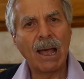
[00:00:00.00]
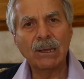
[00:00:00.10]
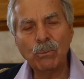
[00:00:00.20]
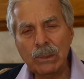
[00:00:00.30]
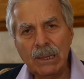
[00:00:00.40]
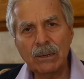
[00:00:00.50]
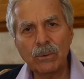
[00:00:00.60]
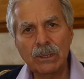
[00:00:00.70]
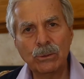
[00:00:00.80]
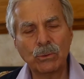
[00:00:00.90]
I
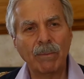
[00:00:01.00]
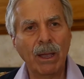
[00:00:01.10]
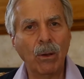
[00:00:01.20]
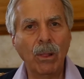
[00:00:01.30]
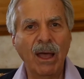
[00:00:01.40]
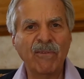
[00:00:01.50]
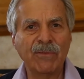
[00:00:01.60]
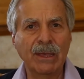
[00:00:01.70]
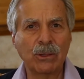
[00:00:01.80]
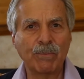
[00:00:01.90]
literally saw my whole life
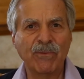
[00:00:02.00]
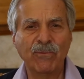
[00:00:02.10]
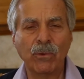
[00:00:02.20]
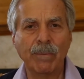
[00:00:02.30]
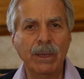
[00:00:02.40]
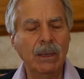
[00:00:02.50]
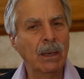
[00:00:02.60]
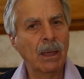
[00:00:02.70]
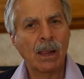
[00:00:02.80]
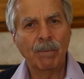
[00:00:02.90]
flash before me.
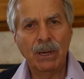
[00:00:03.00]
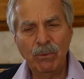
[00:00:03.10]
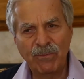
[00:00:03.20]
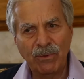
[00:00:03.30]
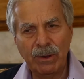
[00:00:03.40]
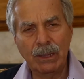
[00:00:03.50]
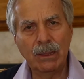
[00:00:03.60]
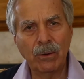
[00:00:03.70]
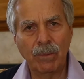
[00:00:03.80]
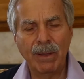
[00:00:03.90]
But he was very
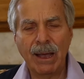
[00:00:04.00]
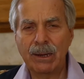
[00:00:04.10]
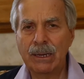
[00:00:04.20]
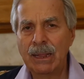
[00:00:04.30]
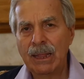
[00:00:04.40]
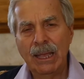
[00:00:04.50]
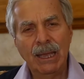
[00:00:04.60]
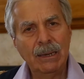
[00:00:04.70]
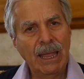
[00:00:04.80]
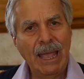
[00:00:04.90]
clear about it,
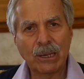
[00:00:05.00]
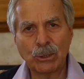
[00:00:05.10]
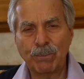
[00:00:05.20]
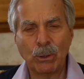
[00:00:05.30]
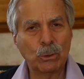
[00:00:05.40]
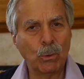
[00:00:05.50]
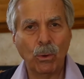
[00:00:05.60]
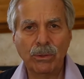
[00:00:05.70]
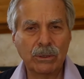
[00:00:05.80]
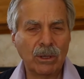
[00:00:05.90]
and experts
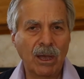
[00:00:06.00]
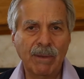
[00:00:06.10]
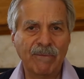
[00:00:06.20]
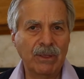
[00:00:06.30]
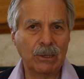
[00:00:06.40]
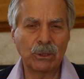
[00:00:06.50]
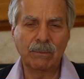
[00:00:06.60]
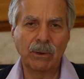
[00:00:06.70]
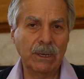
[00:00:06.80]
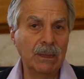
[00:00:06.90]
all the time have
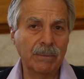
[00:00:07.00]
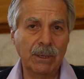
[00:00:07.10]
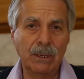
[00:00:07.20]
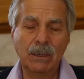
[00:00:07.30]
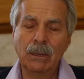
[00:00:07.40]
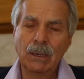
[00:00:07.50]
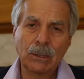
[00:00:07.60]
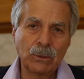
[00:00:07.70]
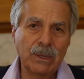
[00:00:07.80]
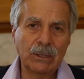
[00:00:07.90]
testimony limited.
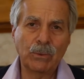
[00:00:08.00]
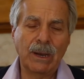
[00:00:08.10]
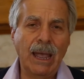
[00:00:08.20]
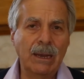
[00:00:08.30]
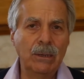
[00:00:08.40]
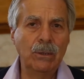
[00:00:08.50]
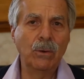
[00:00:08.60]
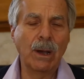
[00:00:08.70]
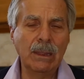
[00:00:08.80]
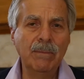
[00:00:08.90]
So that's what I had to
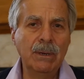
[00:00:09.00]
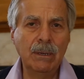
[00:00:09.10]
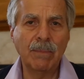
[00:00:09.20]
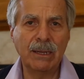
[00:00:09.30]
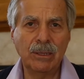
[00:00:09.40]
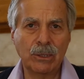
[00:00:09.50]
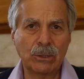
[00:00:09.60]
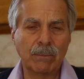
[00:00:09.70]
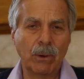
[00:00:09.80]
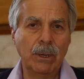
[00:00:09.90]
do. I limited my
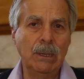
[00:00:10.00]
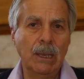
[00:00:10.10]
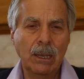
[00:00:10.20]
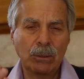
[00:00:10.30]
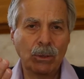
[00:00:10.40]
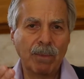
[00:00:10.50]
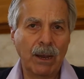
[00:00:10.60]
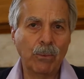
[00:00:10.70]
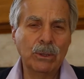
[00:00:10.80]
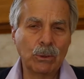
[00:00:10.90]
testimony to
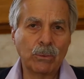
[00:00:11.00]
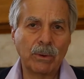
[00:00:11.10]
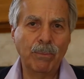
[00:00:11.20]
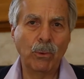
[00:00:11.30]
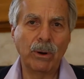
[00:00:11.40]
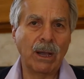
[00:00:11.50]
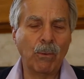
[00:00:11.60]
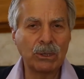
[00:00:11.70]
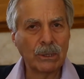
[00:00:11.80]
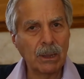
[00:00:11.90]
my original report. I
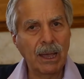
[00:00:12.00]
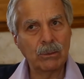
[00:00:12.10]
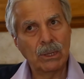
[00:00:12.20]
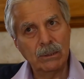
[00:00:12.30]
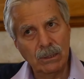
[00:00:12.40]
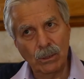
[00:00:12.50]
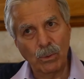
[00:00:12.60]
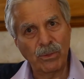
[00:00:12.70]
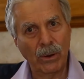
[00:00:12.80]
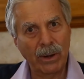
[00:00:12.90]
wasn't allowed to deal
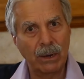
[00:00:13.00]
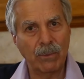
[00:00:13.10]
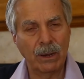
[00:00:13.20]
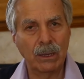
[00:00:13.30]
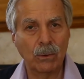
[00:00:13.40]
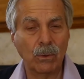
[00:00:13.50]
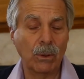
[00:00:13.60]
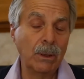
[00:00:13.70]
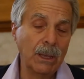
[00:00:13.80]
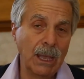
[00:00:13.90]
with her handwriting at
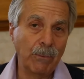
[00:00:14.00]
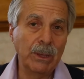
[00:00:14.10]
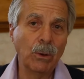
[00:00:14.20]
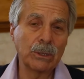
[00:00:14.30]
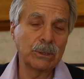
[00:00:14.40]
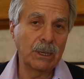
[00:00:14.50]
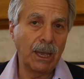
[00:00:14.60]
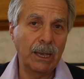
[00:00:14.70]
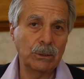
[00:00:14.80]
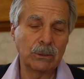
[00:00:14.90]
all. We lost the
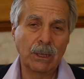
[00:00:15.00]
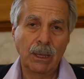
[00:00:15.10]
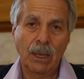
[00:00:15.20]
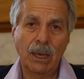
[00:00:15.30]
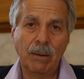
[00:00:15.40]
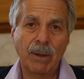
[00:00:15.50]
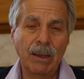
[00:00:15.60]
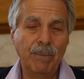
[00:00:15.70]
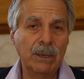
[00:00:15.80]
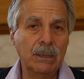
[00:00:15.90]
case, and in my
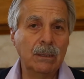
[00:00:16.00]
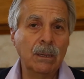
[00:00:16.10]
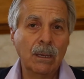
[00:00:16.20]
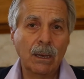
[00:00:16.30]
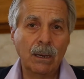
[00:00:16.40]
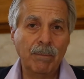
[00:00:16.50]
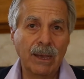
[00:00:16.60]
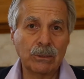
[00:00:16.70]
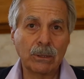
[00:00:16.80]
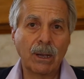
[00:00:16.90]
opinion, an
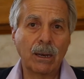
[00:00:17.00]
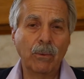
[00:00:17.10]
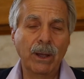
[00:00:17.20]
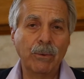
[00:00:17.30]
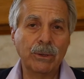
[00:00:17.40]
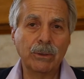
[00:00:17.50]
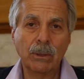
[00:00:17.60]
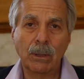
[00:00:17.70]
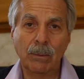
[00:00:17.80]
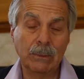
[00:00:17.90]
embezzler got away with
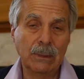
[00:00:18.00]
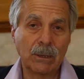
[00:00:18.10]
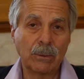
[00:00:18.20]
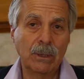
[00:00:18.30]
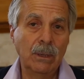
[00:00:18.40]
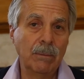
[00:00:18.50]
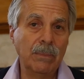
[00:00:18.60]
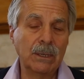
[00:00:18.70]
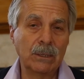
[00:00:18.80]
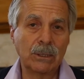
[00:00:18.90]
literally
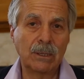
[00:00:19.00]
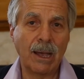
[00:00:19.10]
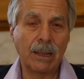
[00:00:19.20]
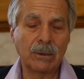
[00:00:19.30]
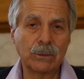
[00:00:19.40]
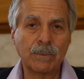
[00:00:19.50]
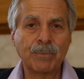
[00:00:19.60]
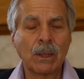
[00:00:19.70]
millions of dollars.